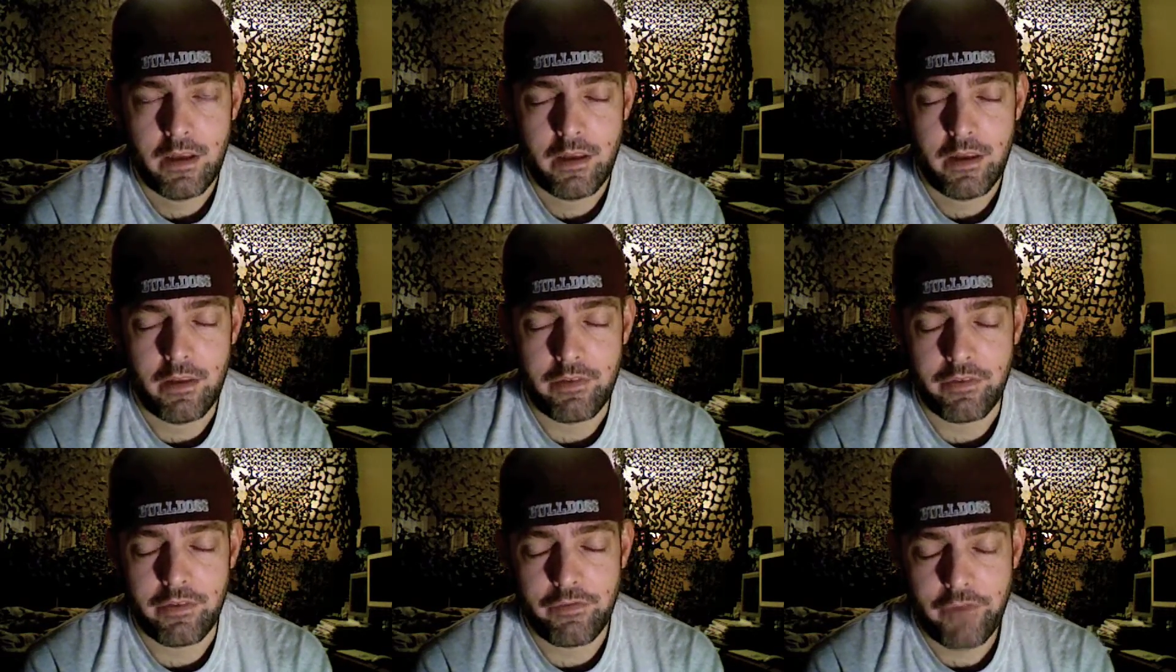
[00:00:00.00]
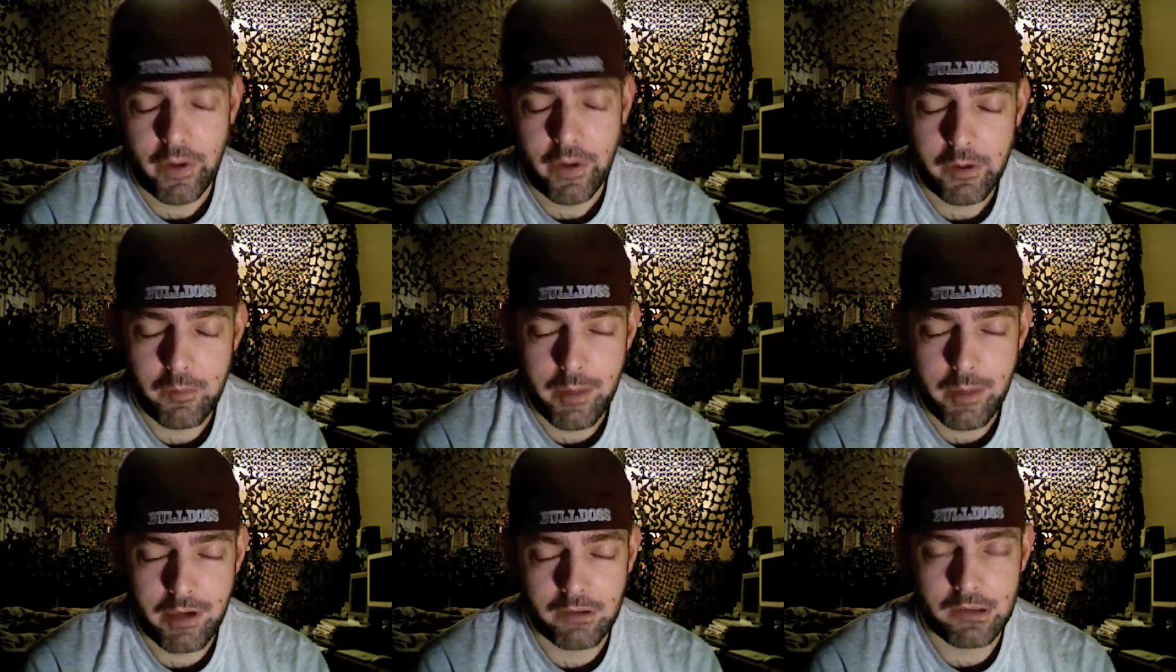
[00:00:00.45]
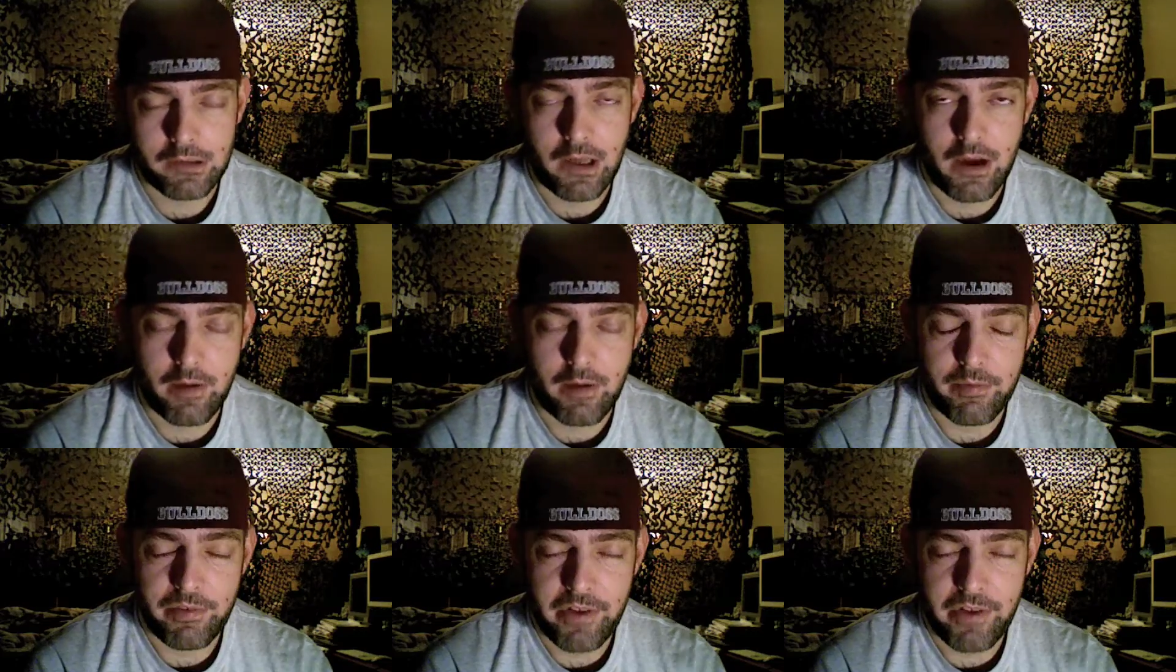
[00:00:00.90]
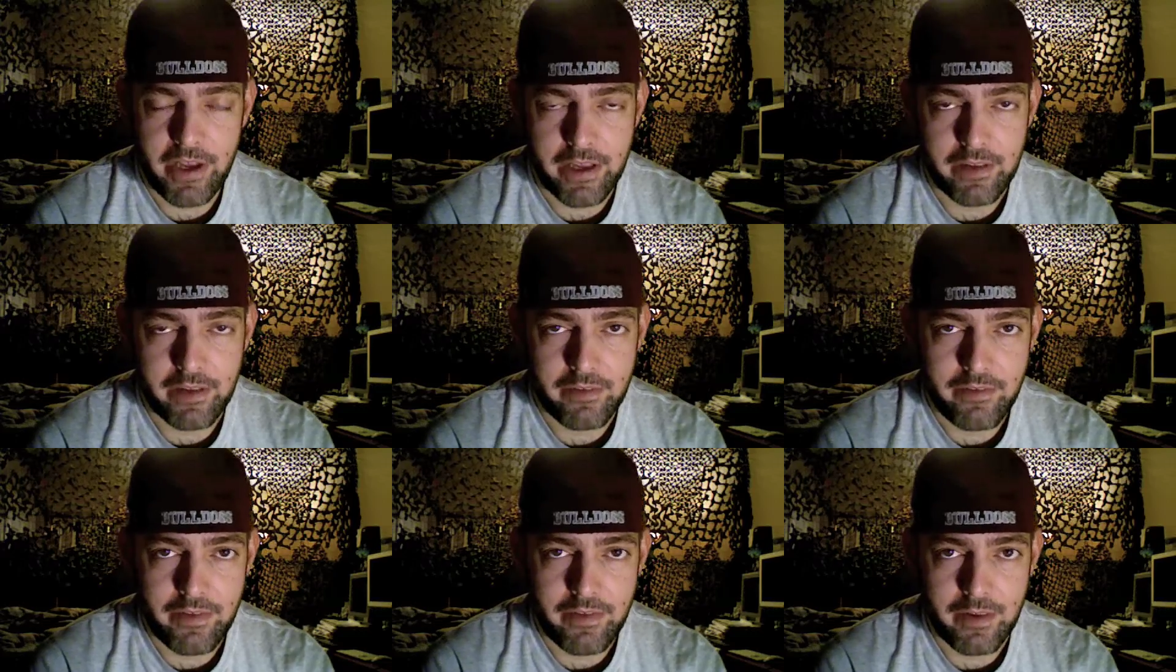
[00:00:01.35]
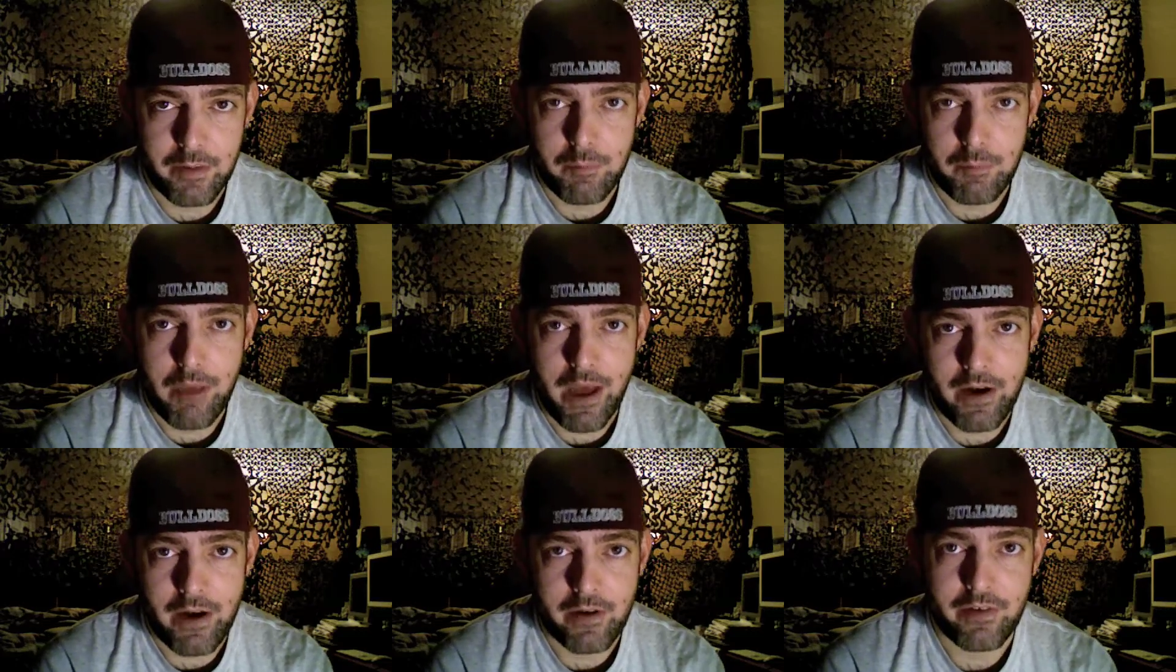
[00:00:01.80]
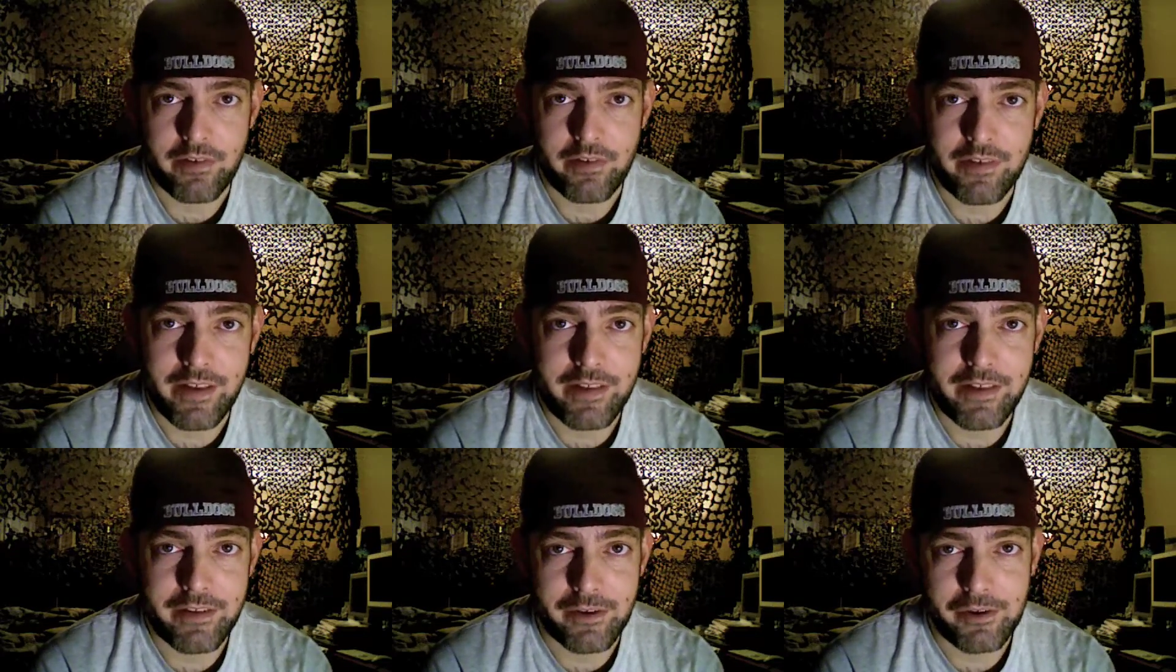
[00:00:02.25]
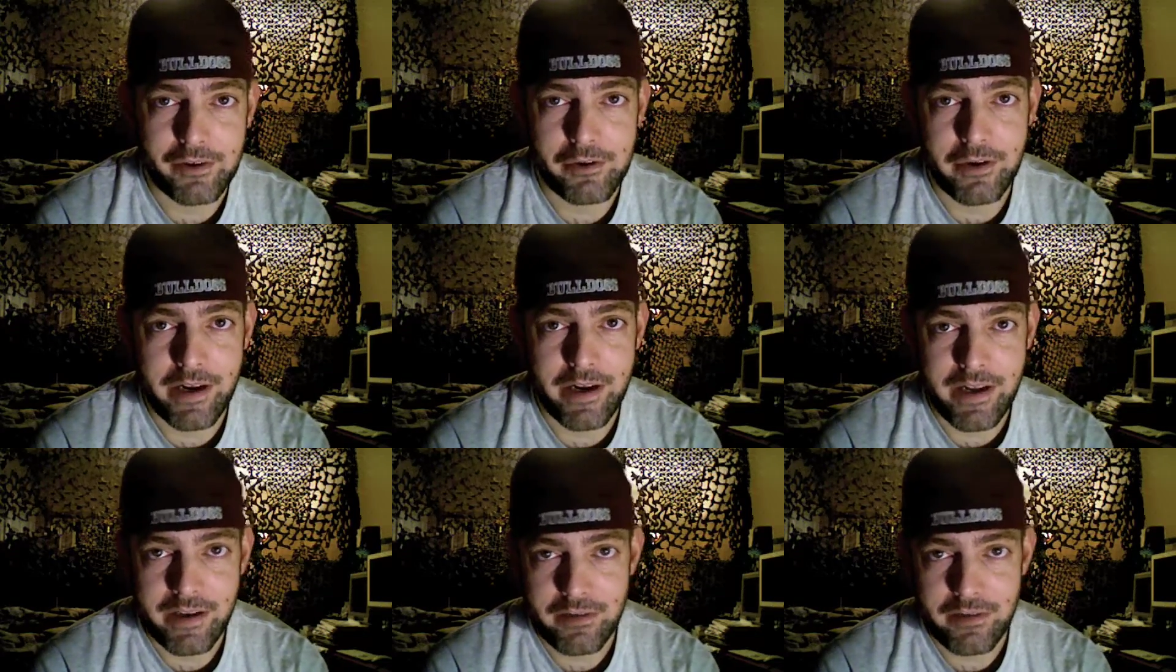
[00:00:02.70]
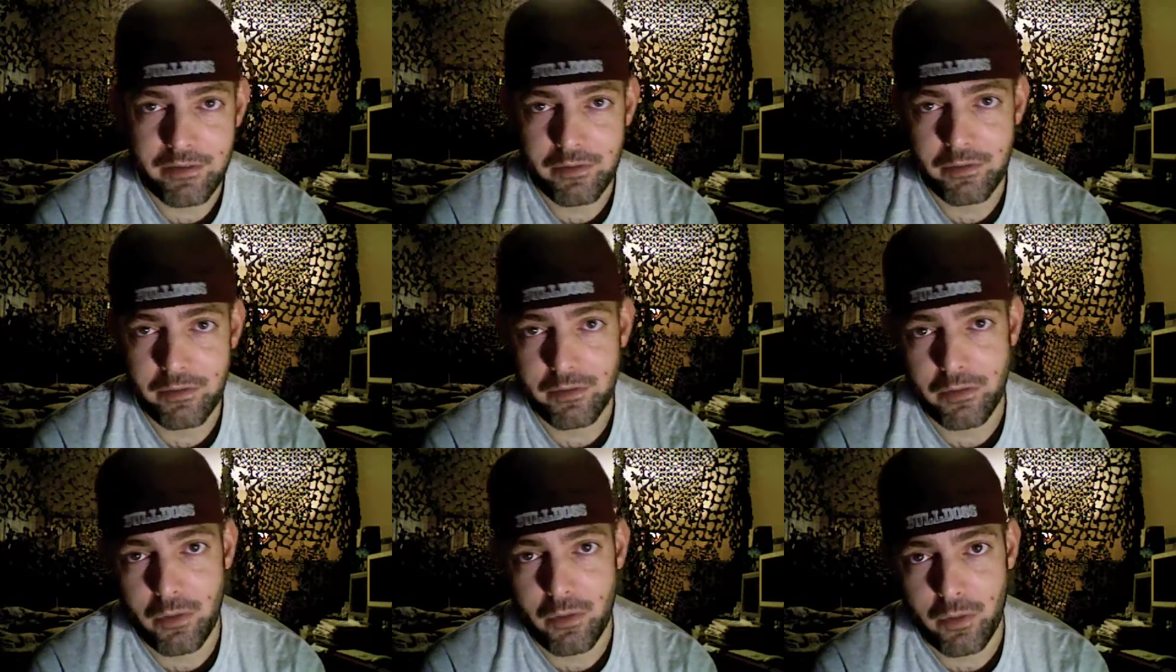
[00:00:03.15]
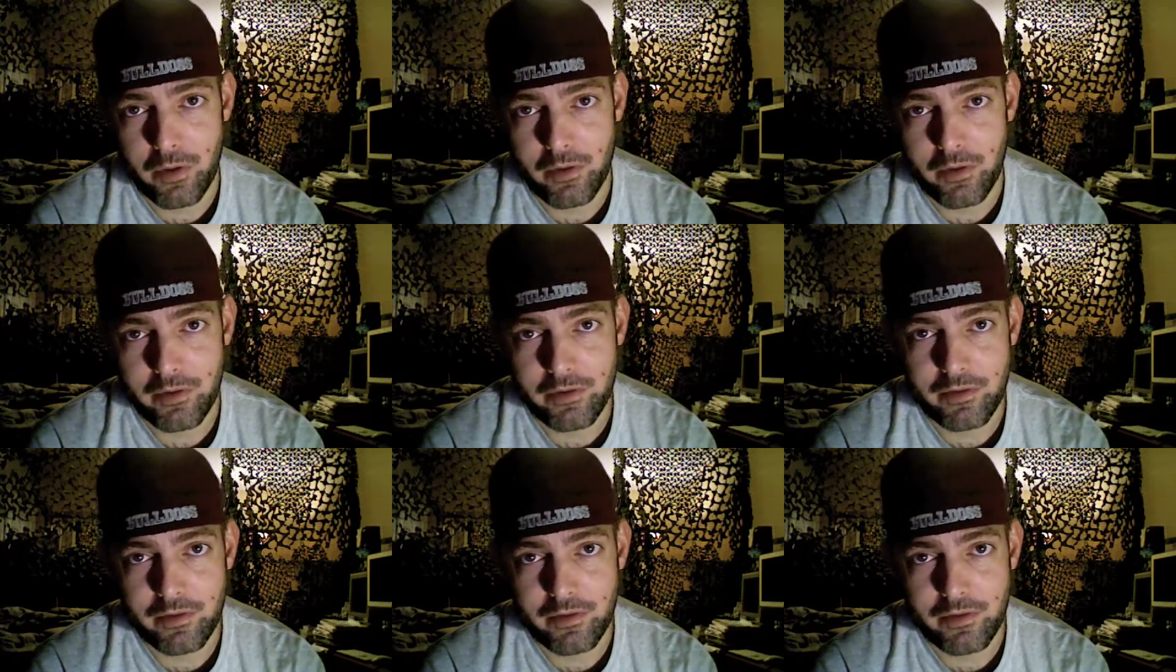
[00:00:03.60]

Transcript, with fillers: it's a fundamental law of science that matter is neither created nor